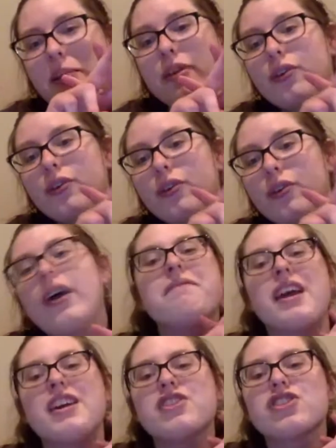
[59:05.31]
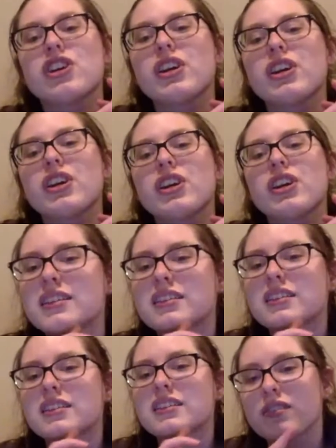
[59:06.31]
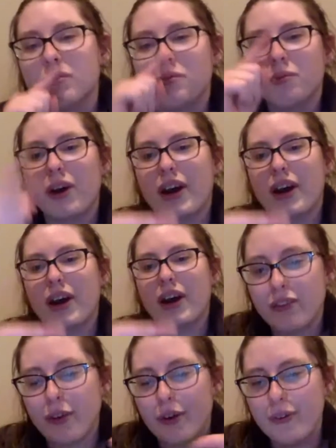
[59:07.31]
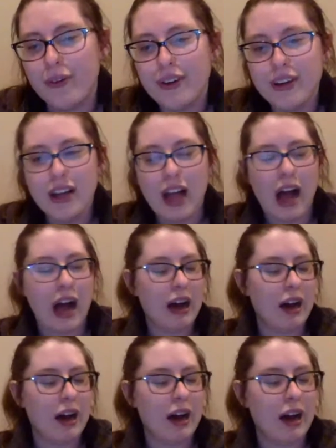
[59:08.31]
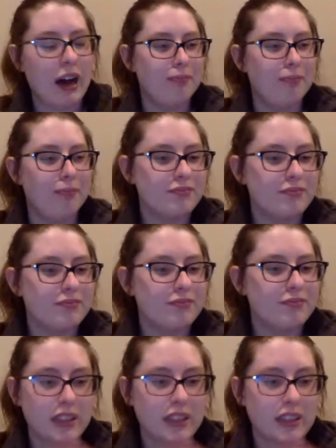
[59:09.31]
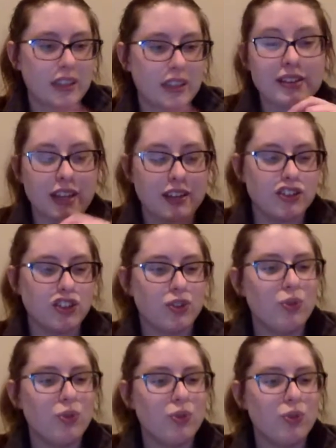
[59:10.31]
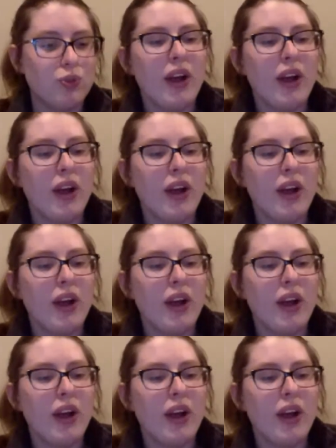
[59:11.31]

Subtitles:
Crew Invasion has went in through. Let them know that I sent you.